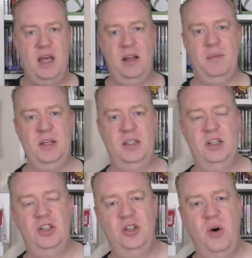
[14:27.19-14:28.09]
that
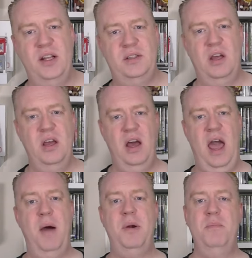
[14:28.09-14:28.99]
basically decides
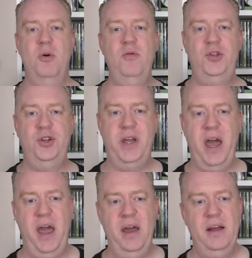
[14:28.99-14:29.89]
how many moves you
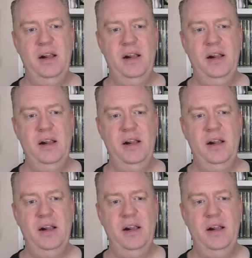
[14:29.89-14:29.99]
get,